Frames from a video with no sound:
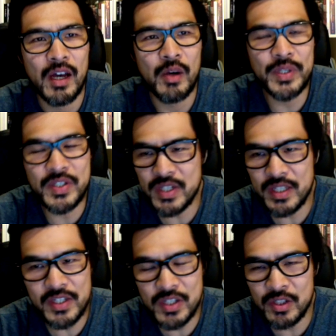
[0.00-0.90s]
We see
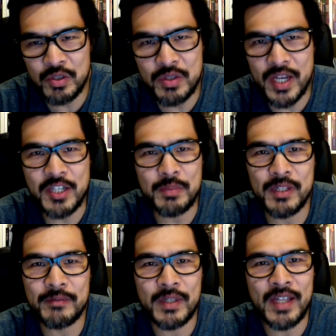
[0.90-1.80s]
this in the New
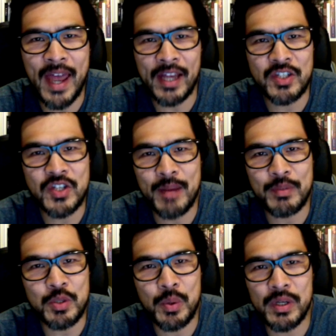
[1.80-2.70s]
Testament in Acts chapter
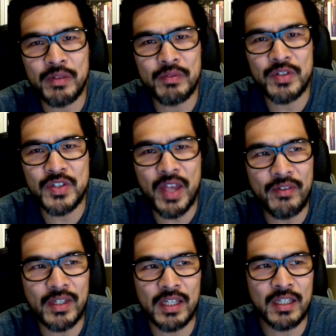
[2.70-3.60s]
20, verse
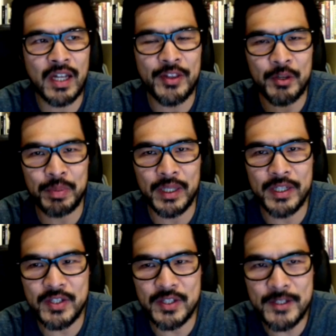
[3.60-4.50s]
7, and in other
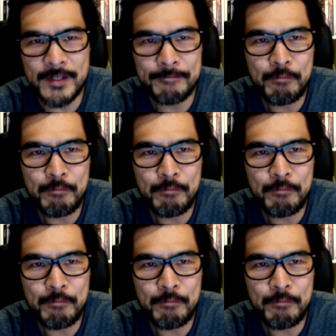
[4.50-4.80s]
places.